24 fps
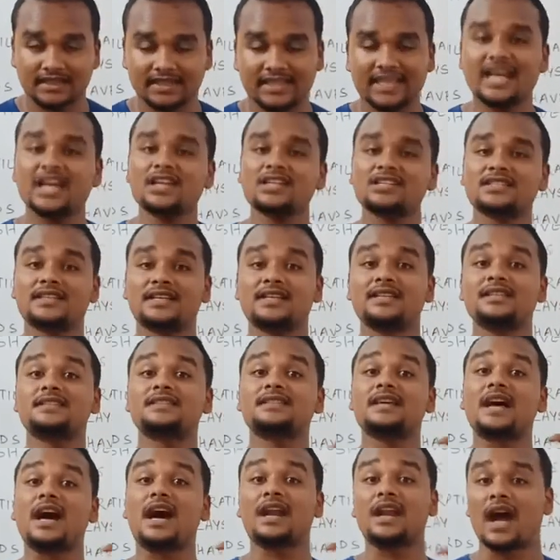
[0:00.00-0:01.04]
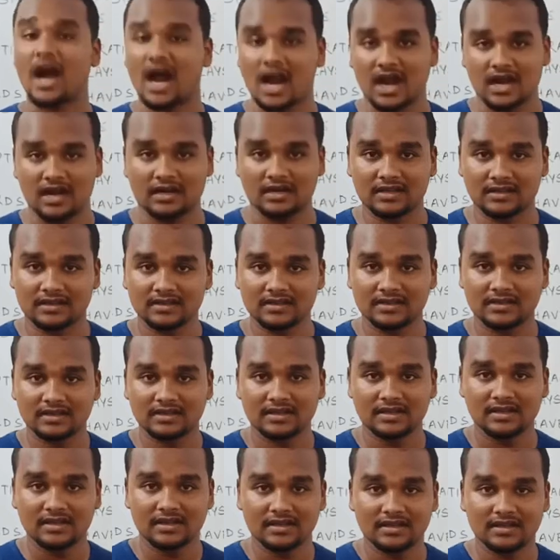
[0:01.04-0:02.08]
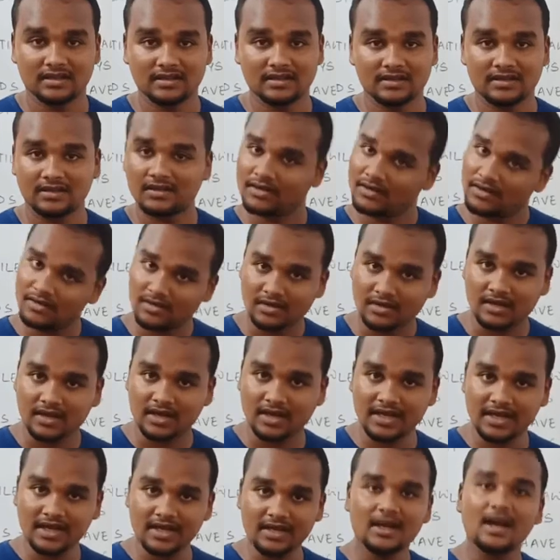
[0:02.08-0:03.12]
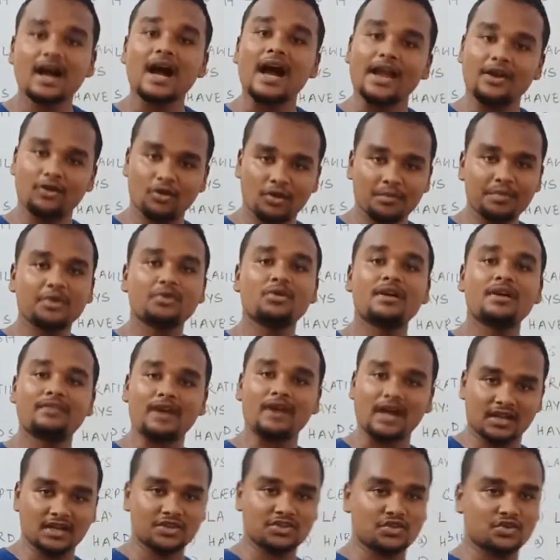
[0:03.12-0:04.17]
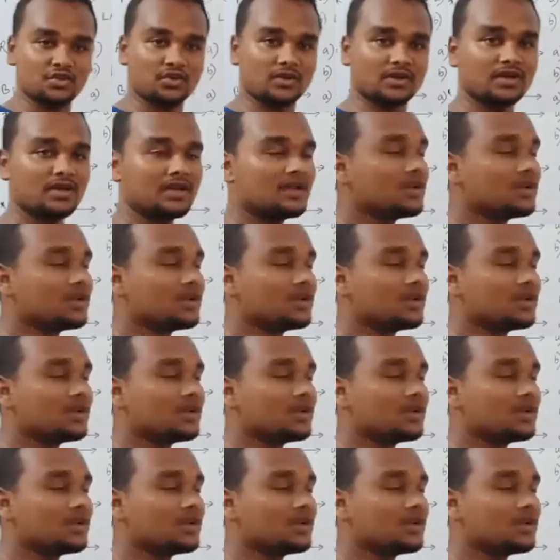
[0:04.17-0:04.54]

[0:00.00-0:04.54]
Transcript: Their cells are hard. Clear? I hope you have understood.